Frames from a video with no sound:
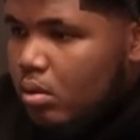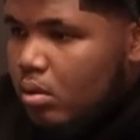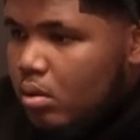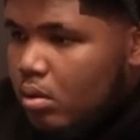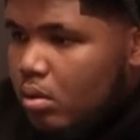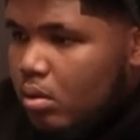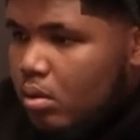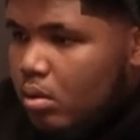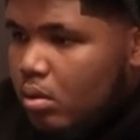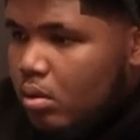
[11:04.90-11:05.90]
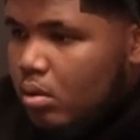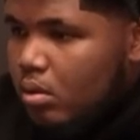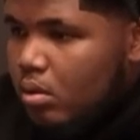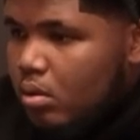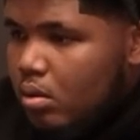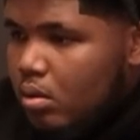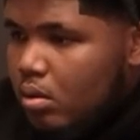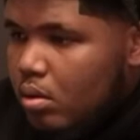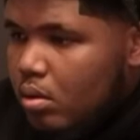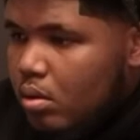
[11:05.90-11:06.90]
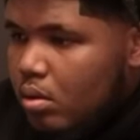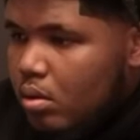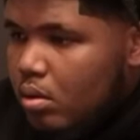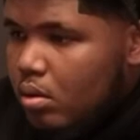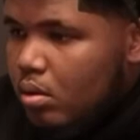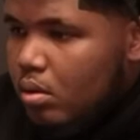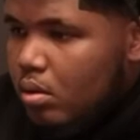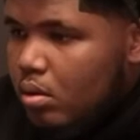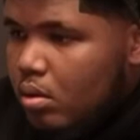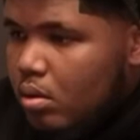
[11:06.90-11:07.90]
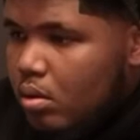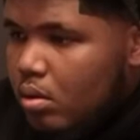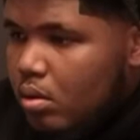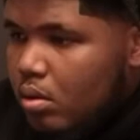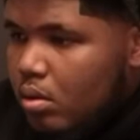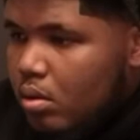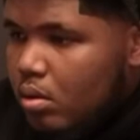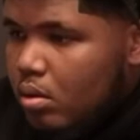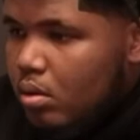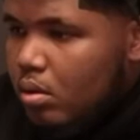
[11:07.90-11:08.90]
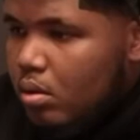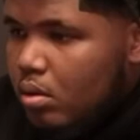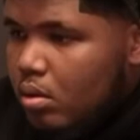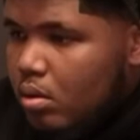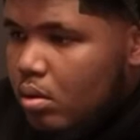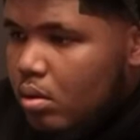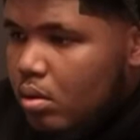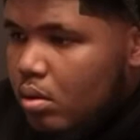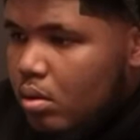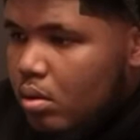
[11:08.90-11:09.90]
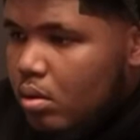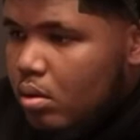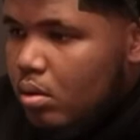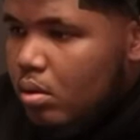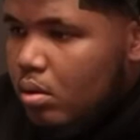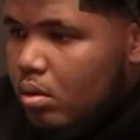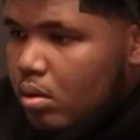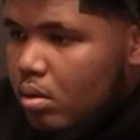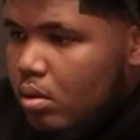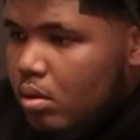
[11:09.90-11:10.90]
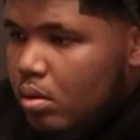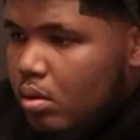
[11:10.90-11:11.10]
[no speech]